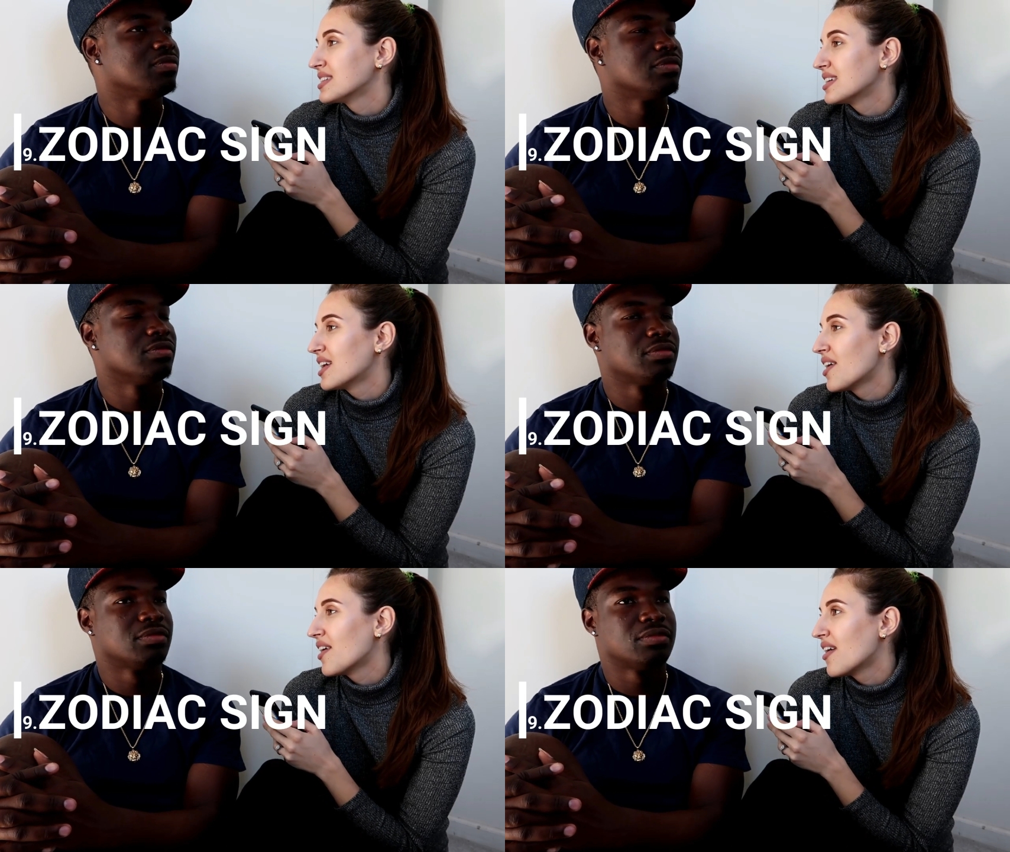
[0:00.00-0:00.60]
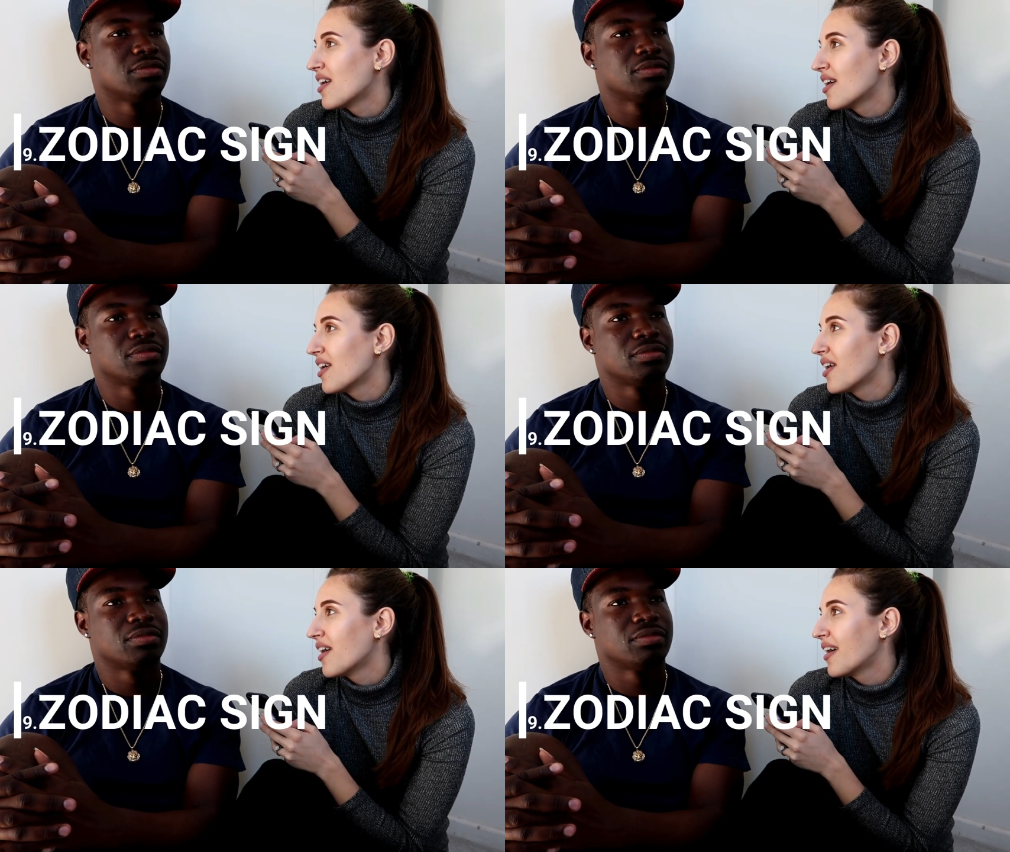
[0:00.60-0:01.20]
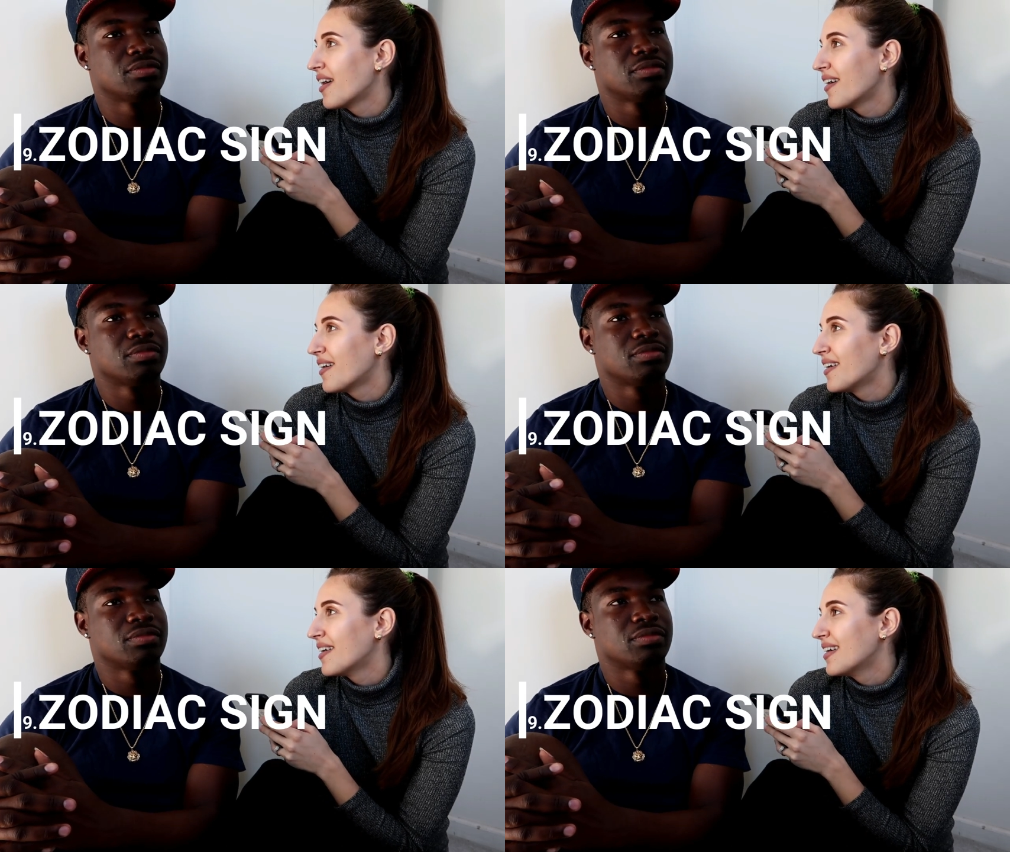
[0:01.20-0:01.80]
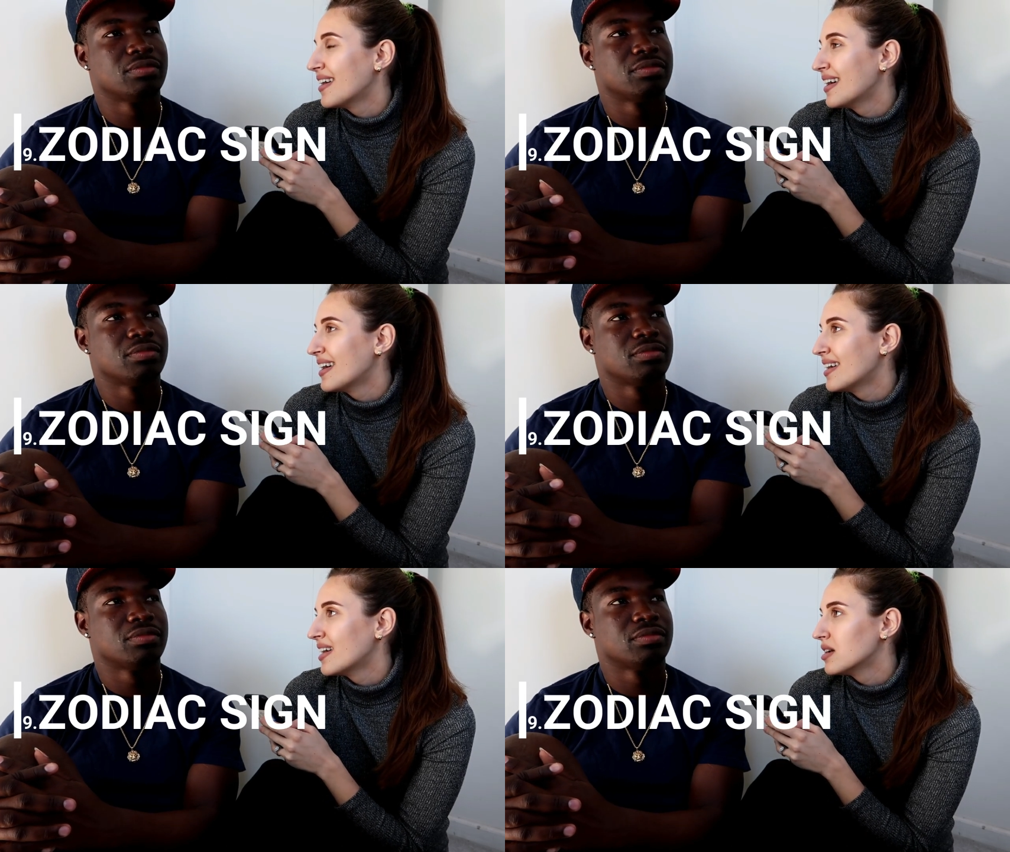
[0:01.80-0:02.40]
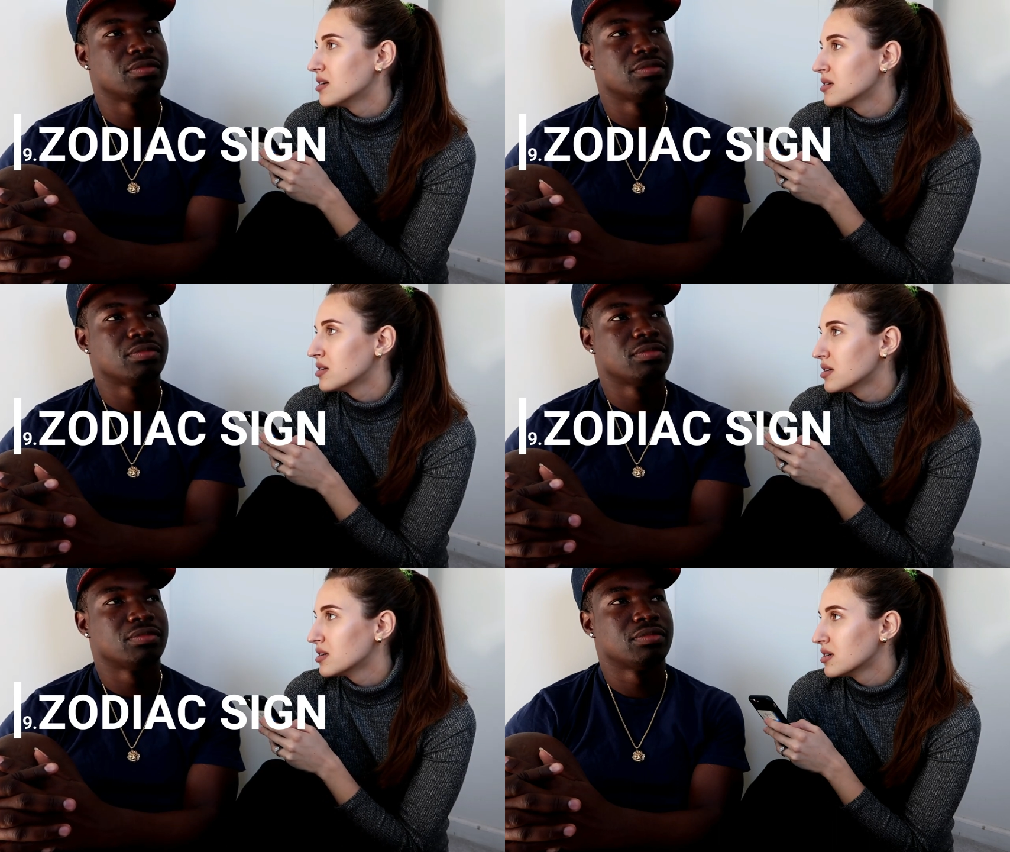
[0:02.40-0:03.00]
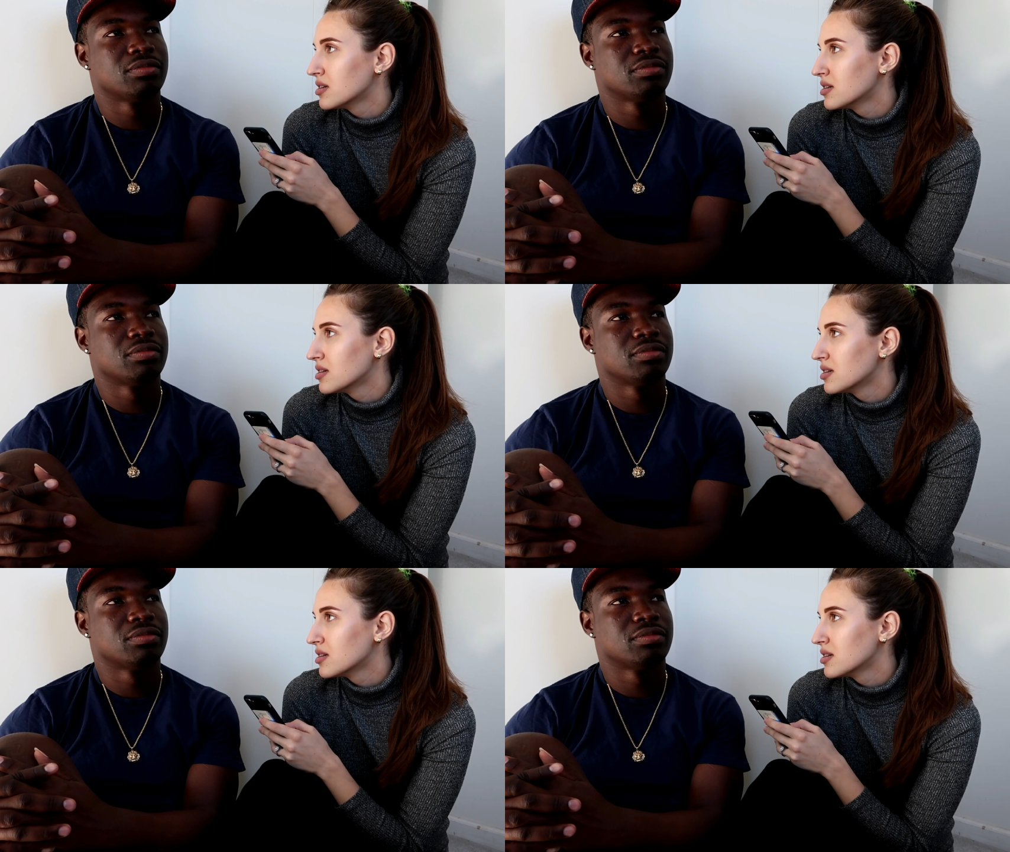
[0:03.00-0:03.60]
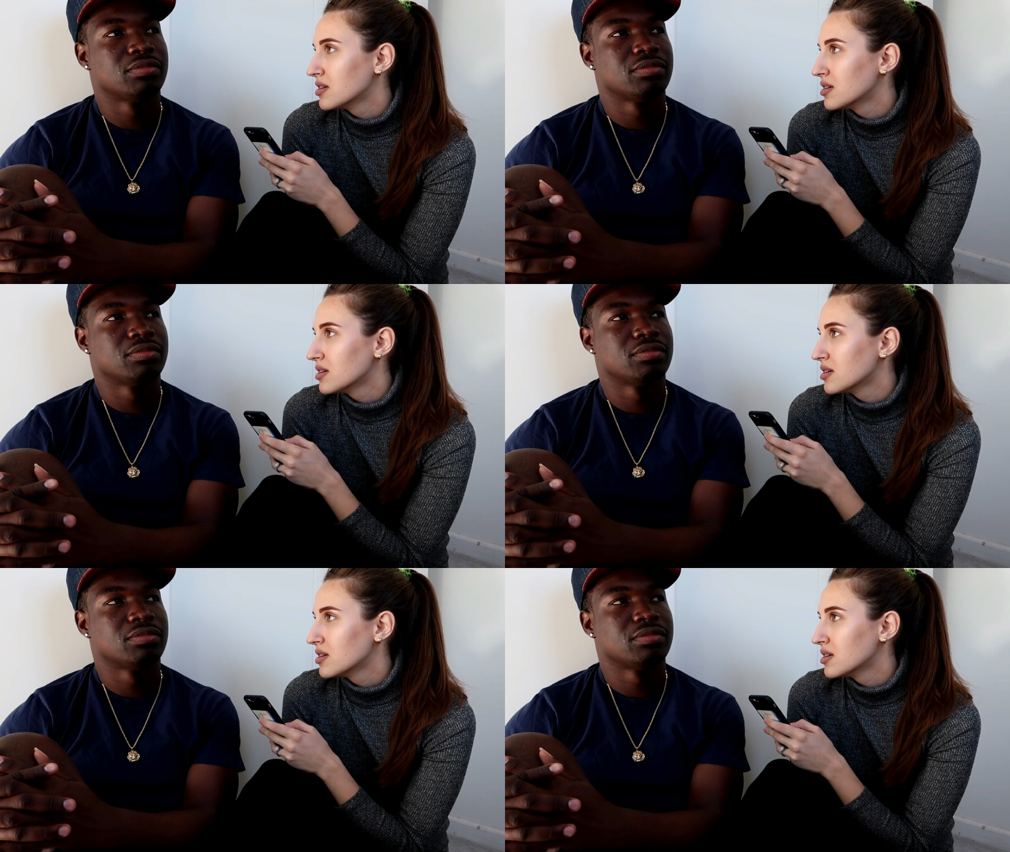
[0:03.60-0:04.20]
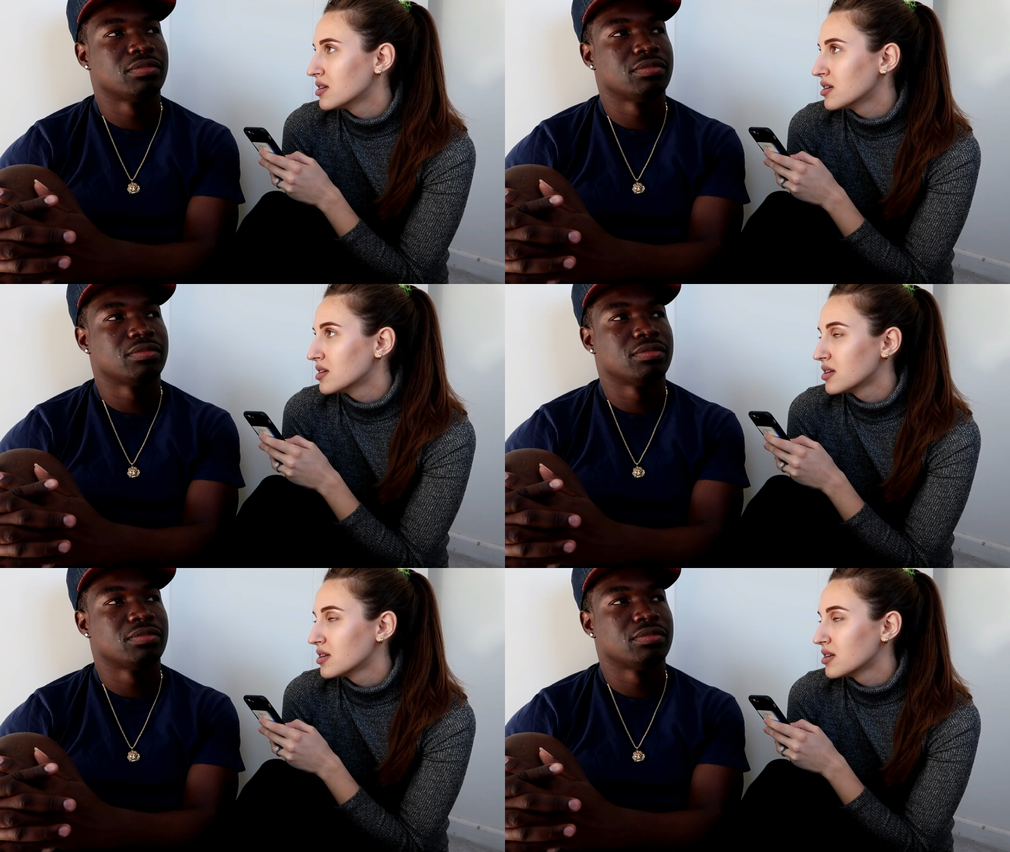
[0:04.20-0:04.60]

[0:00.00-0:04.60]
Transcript: Nothing is said.